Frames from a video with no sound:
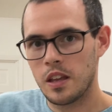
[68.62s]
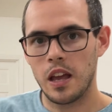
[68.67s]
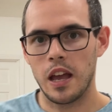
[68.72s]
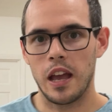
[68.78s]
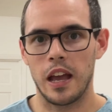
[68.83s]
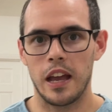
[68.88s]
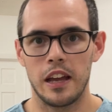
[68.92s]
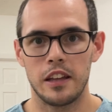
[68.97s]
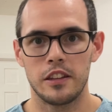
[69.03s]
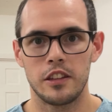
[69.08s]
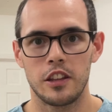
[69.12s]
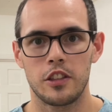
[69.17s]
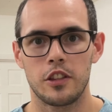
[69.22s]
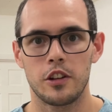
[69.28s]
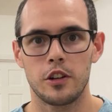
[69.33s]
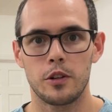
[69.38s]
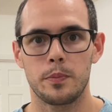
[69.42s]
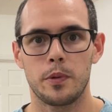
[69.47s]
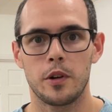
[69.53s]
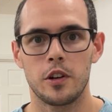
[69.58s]
And the
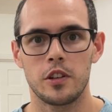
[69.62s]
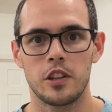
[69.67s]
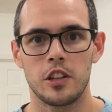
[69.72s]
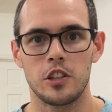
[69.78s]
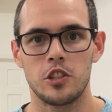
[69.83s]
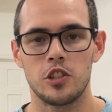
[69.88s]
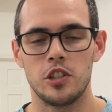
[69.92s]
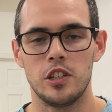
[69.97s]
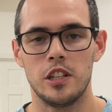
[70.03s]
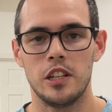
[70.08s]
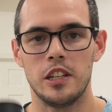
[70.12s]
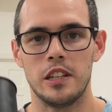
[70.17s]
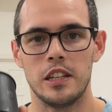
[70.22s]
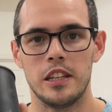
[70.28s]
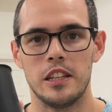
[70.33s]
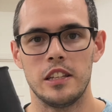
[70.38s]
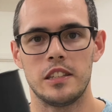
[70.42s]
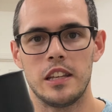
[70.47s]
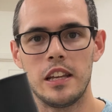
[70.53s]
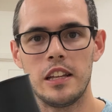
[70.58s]
third part that you need
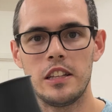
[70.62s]
is a